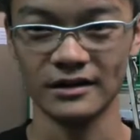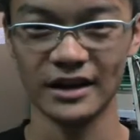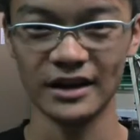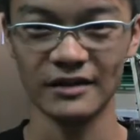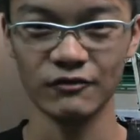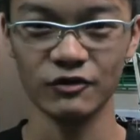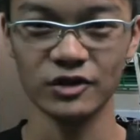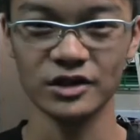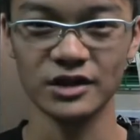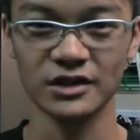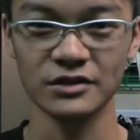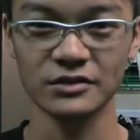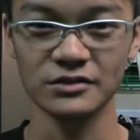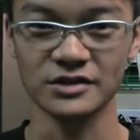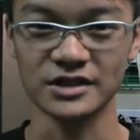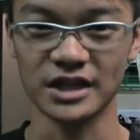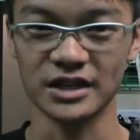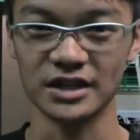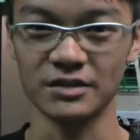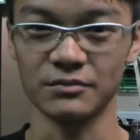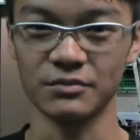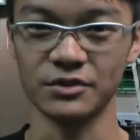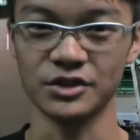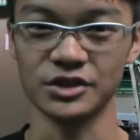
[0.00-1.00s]
Then return to
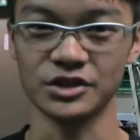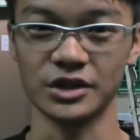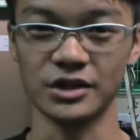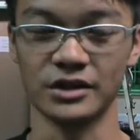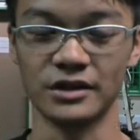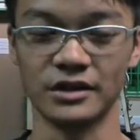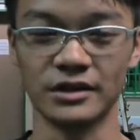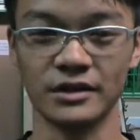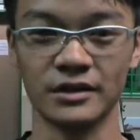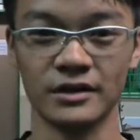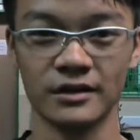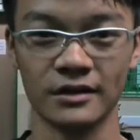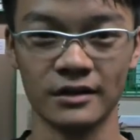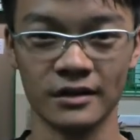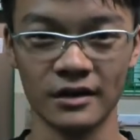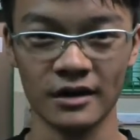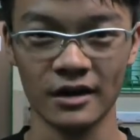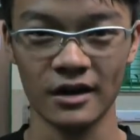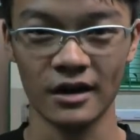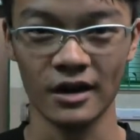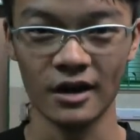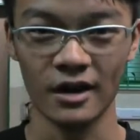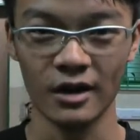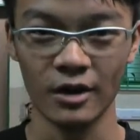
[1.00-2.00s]
starting position.
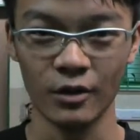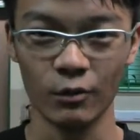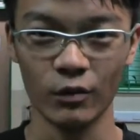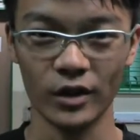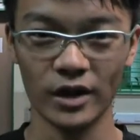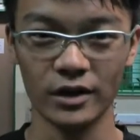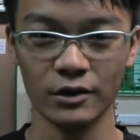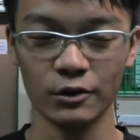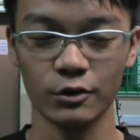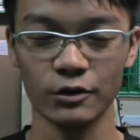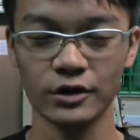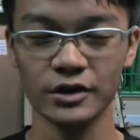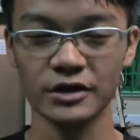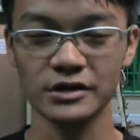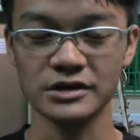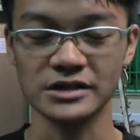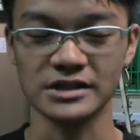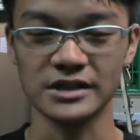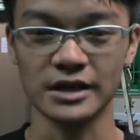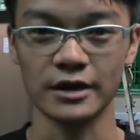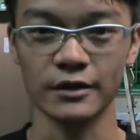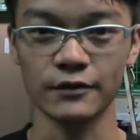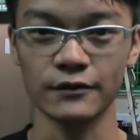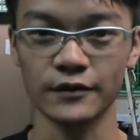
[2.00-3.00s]
When lowering
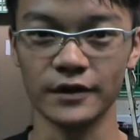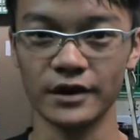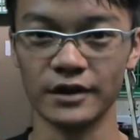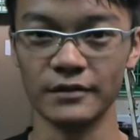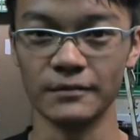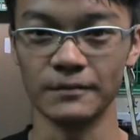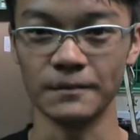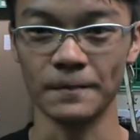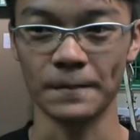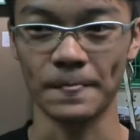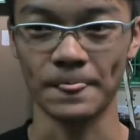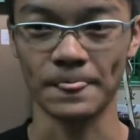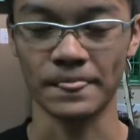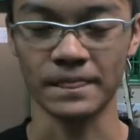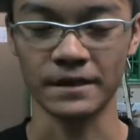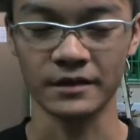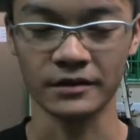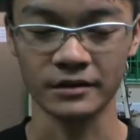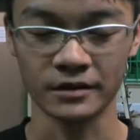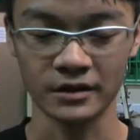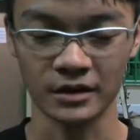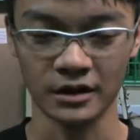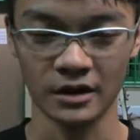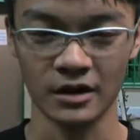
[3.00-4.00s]
yourself,
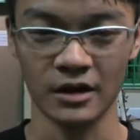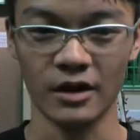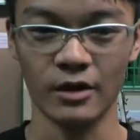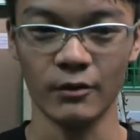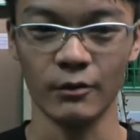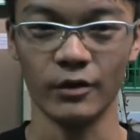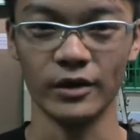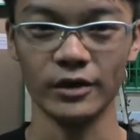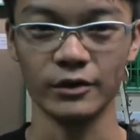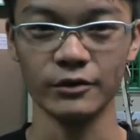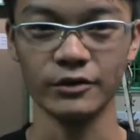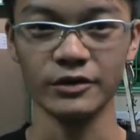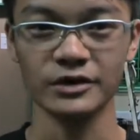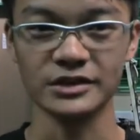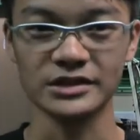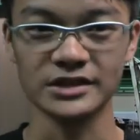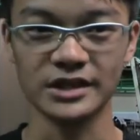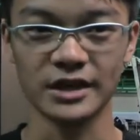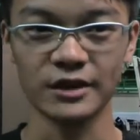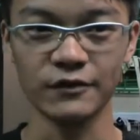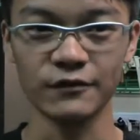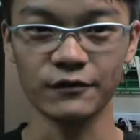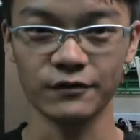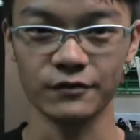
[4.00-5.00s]

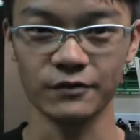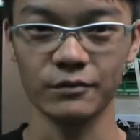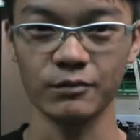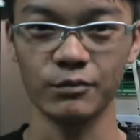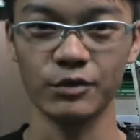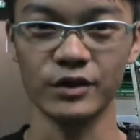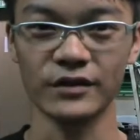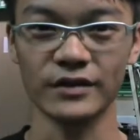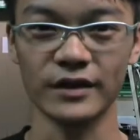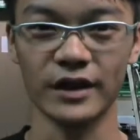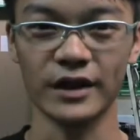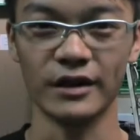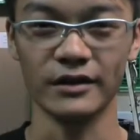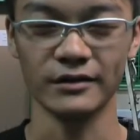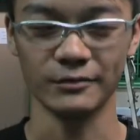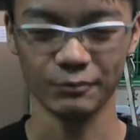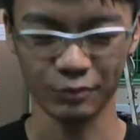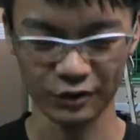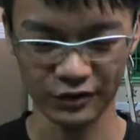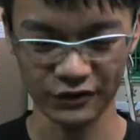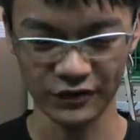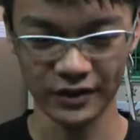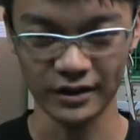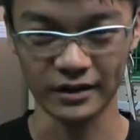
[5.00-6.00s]
breathe out,
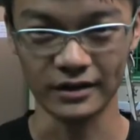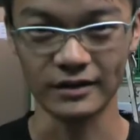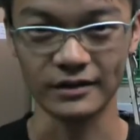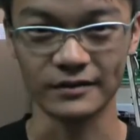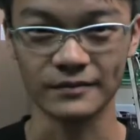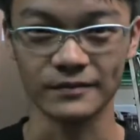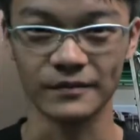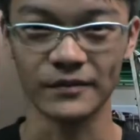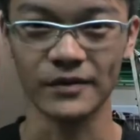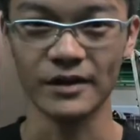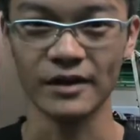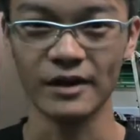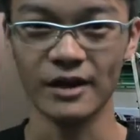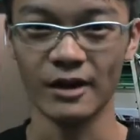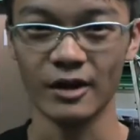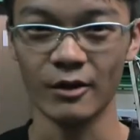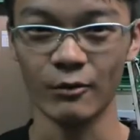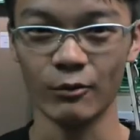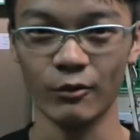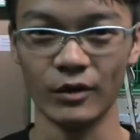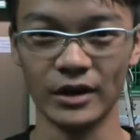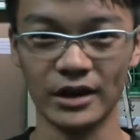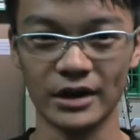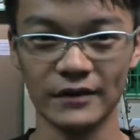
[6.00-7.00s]
breathe in.
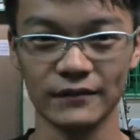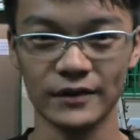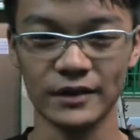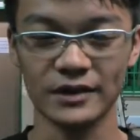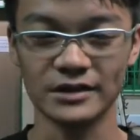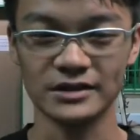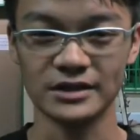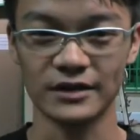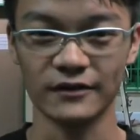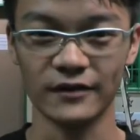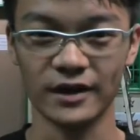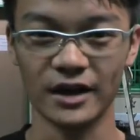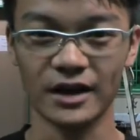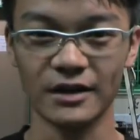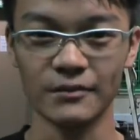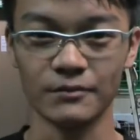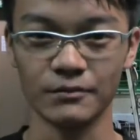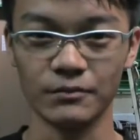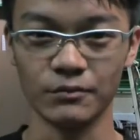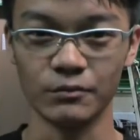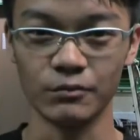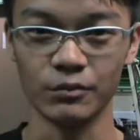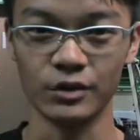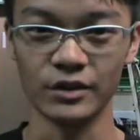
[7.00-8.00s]
When lifting yourself
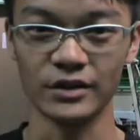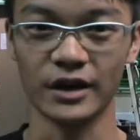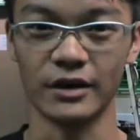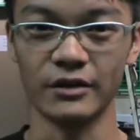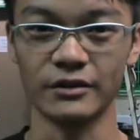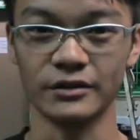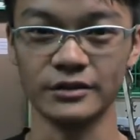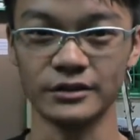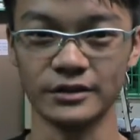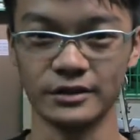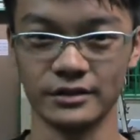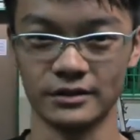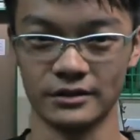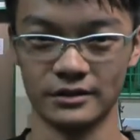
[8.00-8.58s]
up, breathe out.